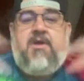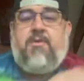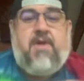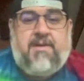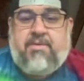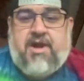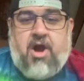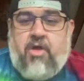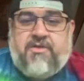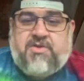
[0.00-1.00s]
really bring
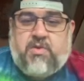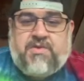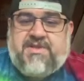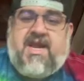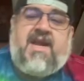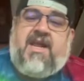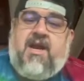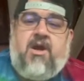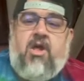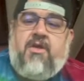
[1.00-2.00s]
all the tools that I
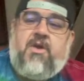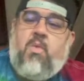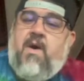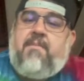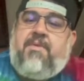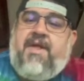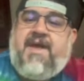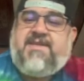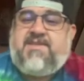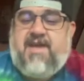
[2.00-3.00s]
needed all into one
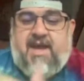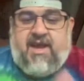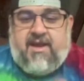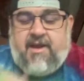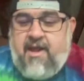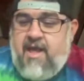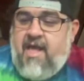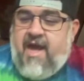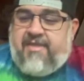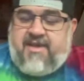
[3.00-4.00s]
place, and
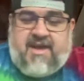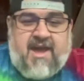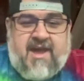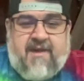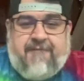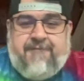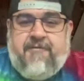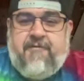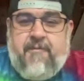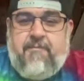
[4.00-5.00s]
I think I have
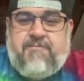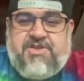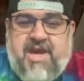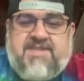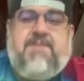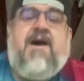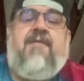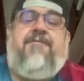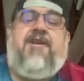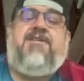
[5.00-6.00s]
just
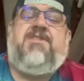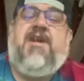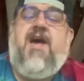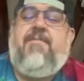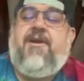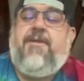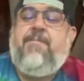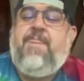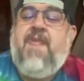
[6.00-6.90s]
about finished it up here.